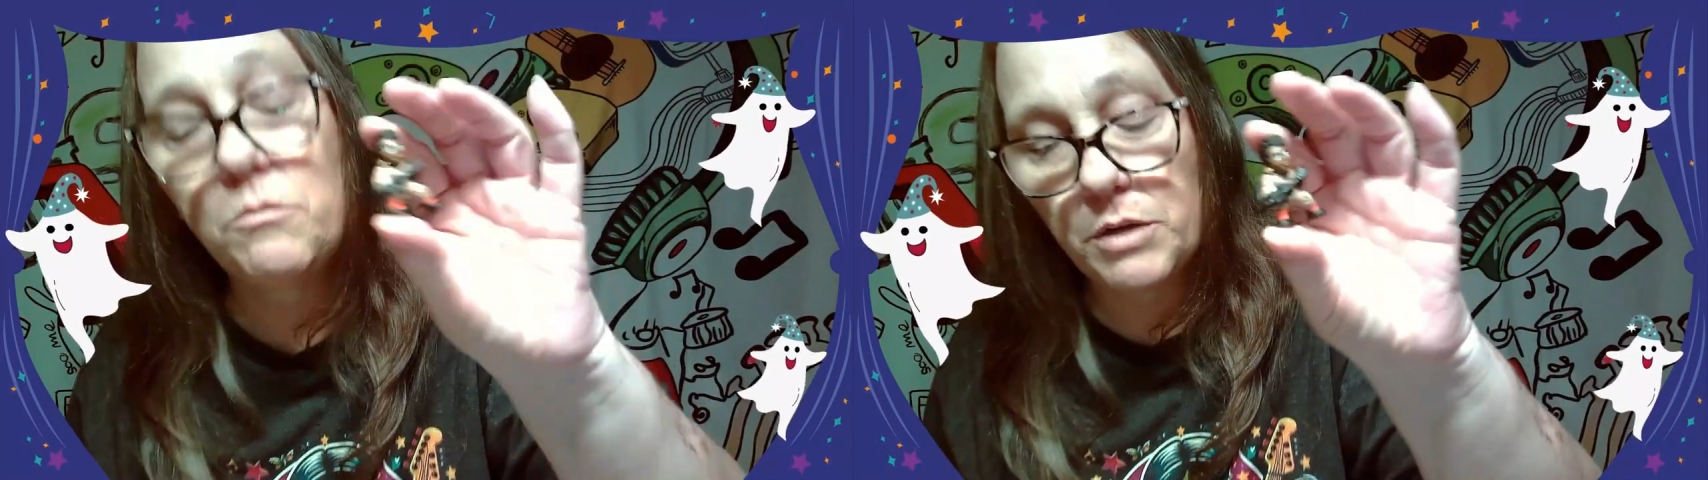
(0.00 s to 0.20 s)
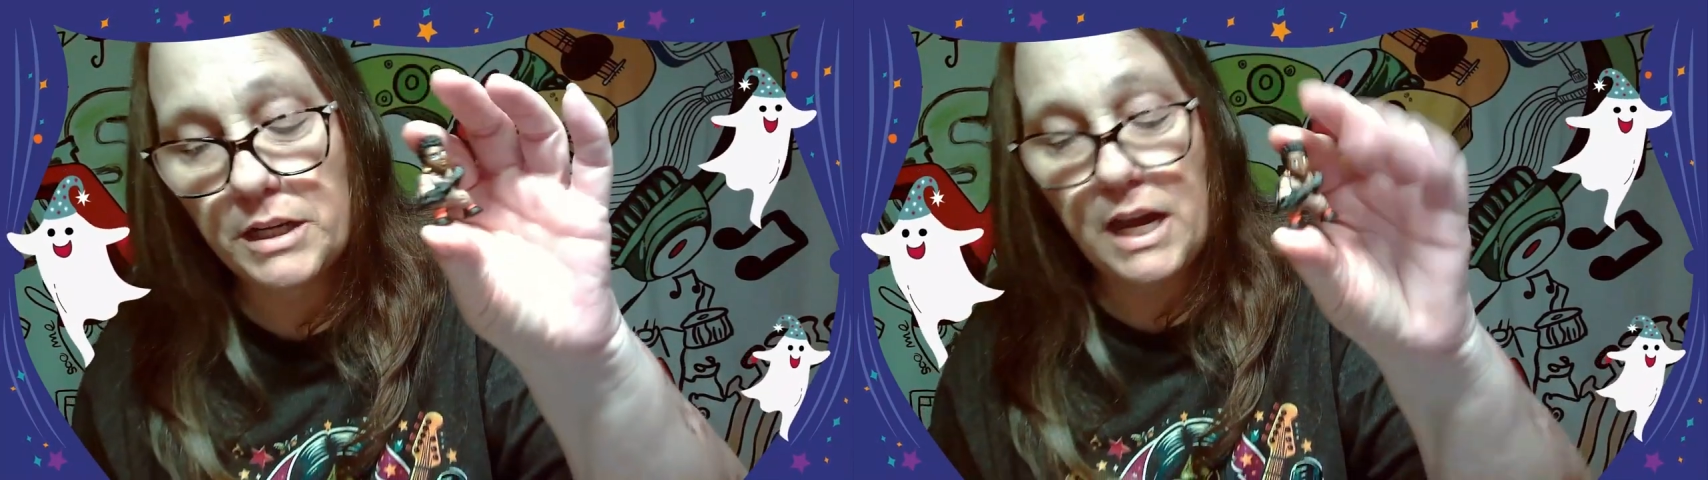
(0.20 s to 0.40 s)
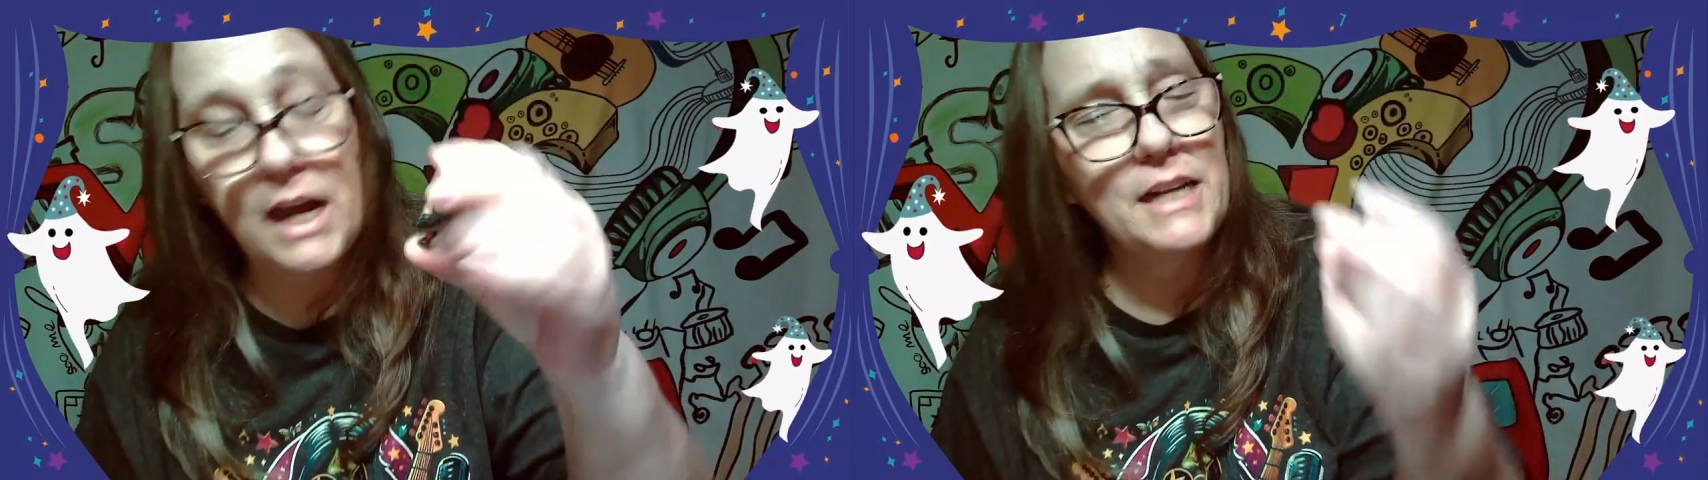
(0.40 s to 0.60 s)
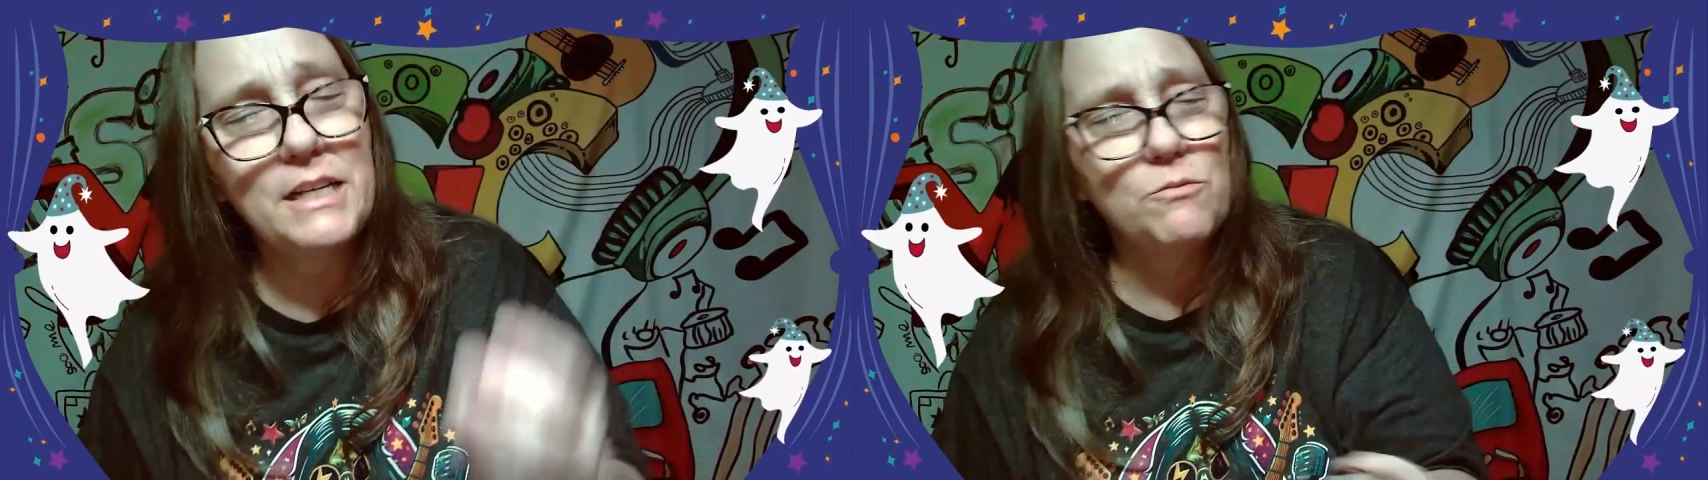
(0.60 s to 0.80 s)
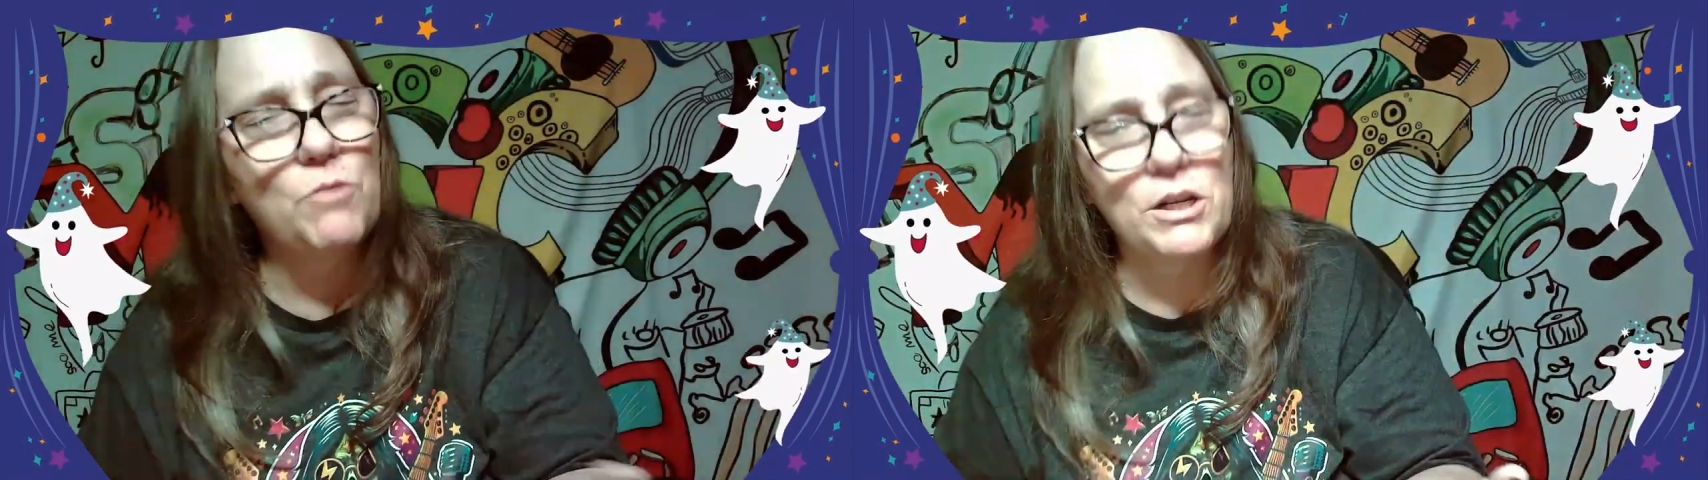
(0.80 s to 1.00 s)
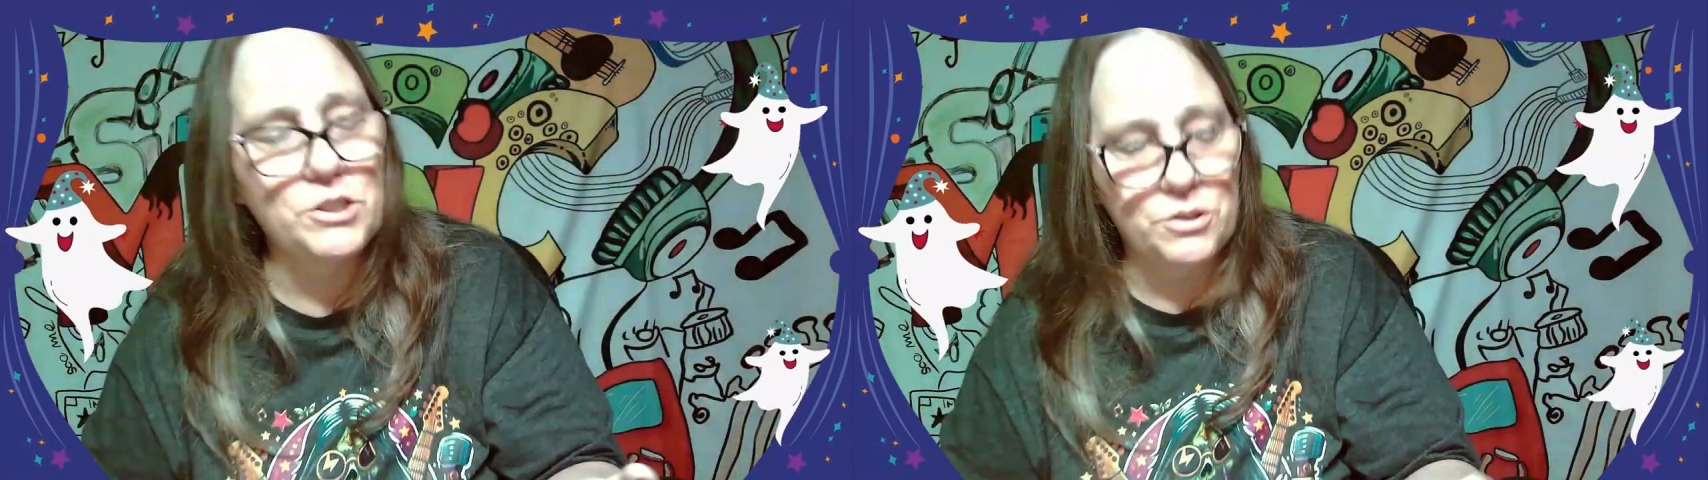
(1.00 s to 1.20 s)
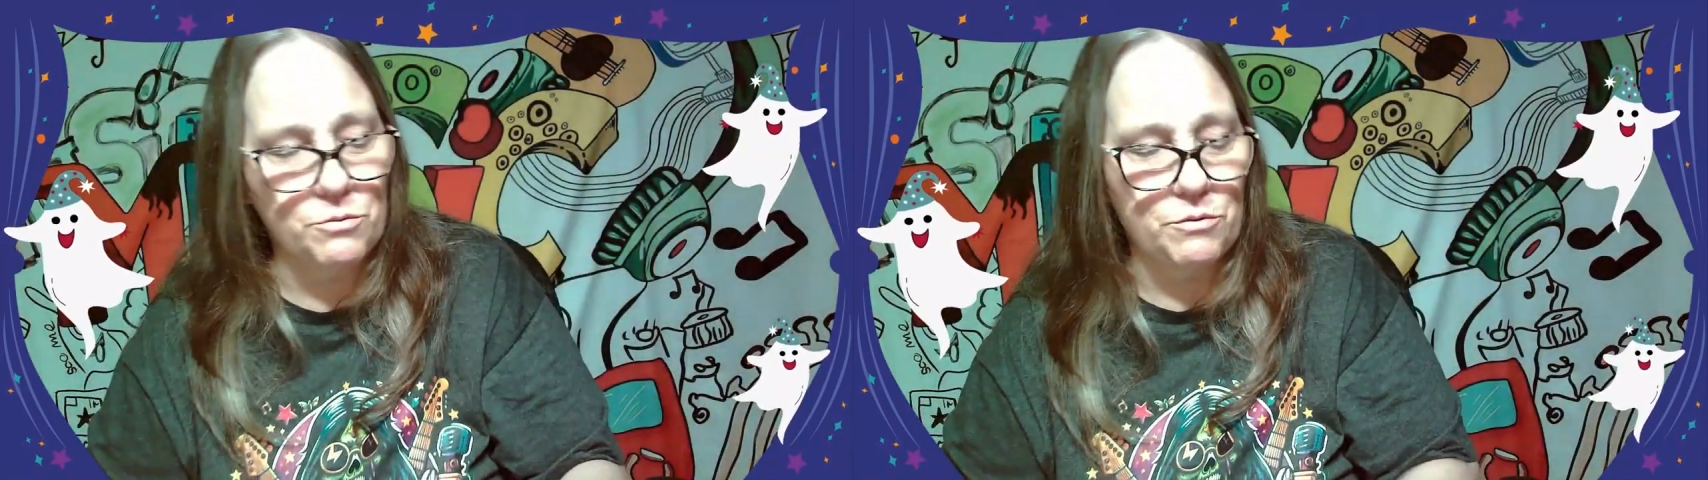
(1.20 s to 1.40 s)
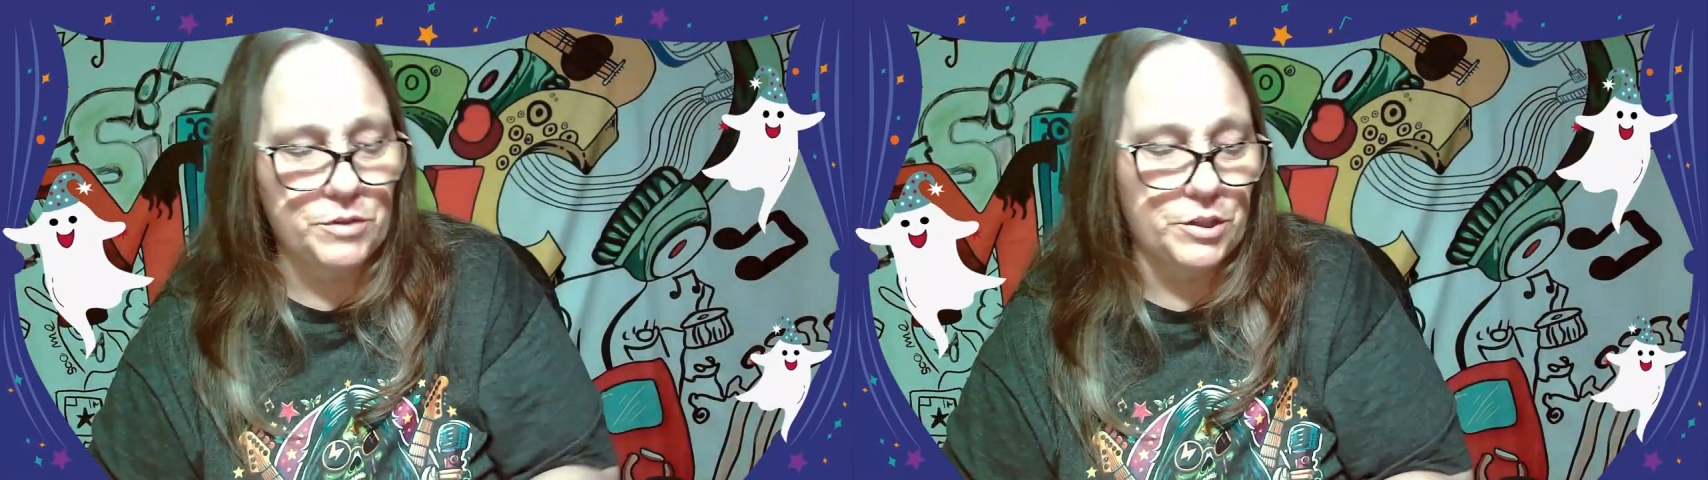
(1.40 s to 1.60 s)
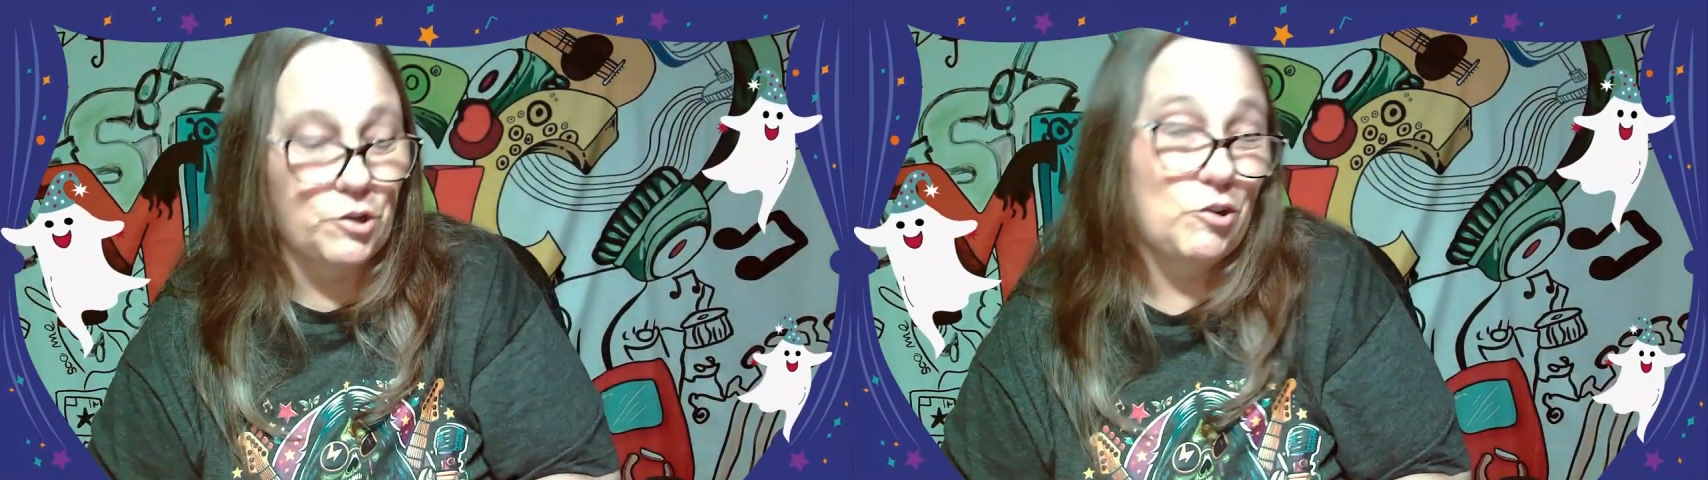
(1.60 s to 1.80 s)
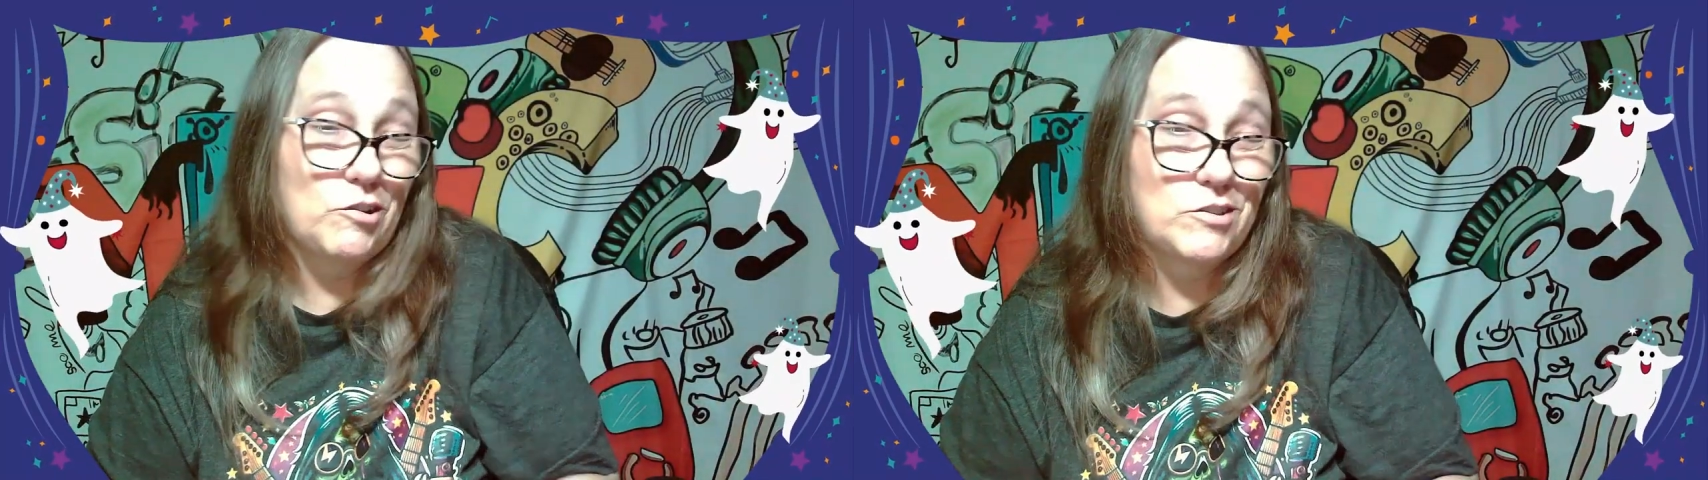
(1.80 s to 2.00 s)
But yeah, I didn't watch the one with the
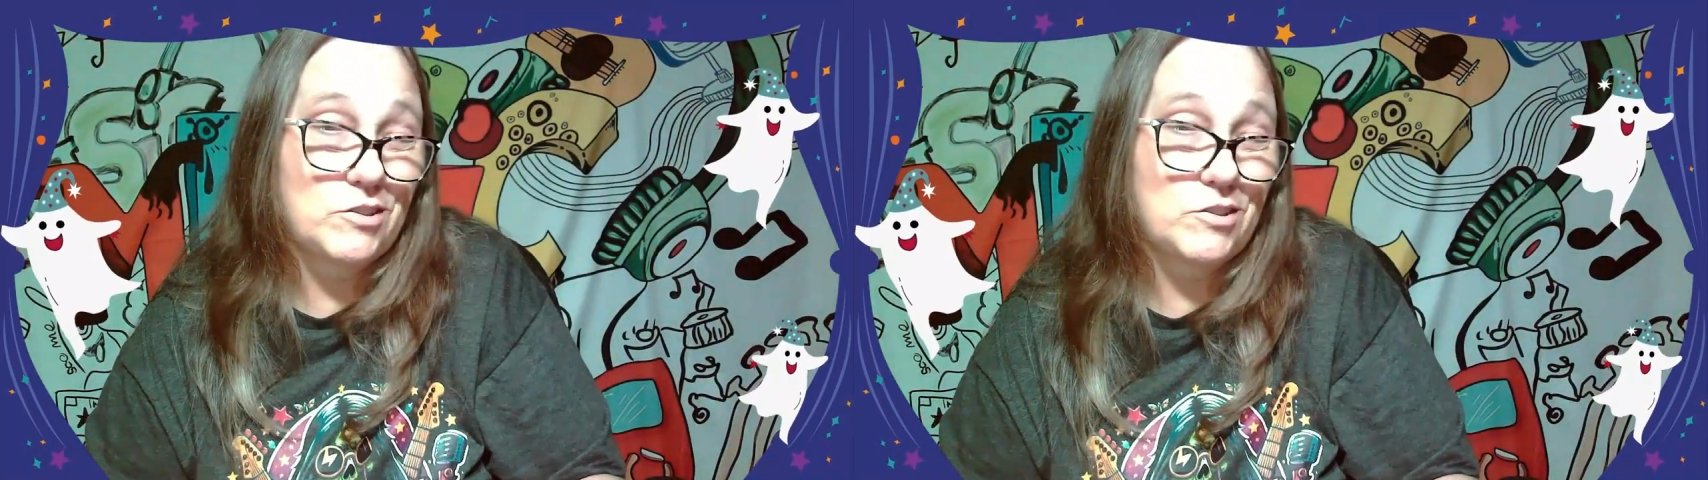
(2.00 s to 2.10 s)
girls,